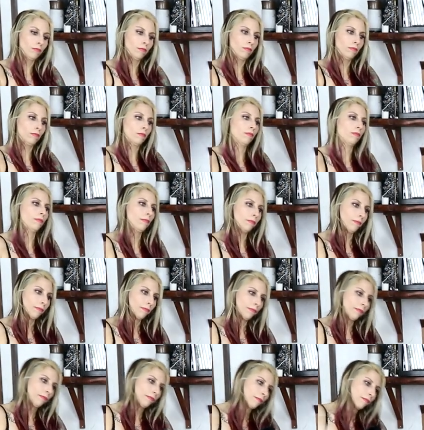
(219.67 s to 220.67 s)

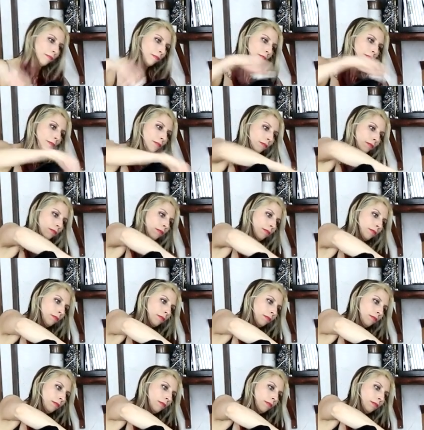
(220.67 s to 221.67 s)

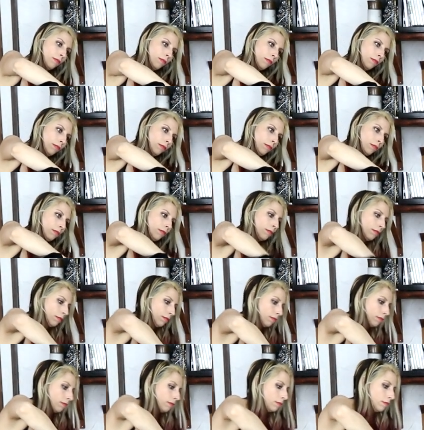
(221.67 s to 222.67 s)

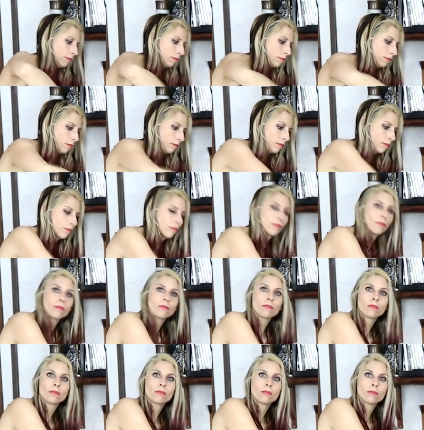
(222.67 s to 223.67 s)

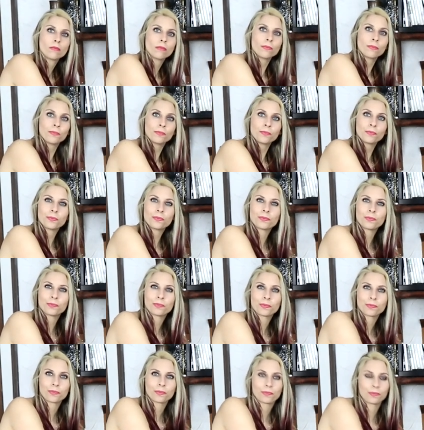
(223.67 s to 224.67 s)

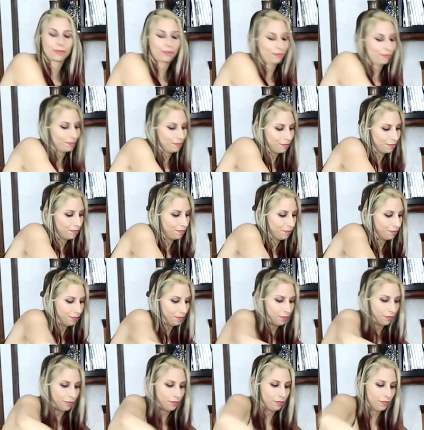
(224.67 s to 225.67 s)

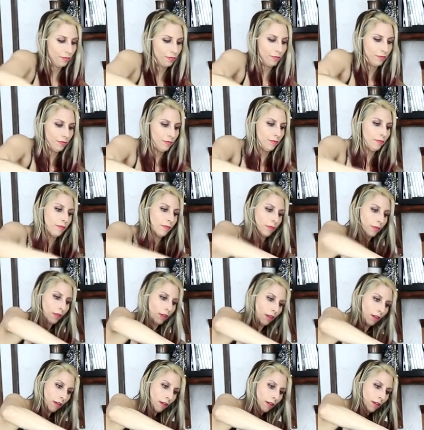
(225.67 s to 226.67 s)

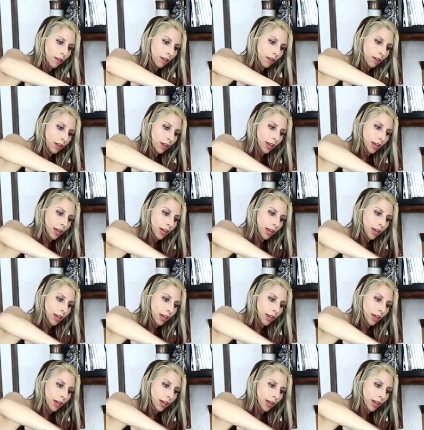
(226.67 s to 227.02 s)
(silence)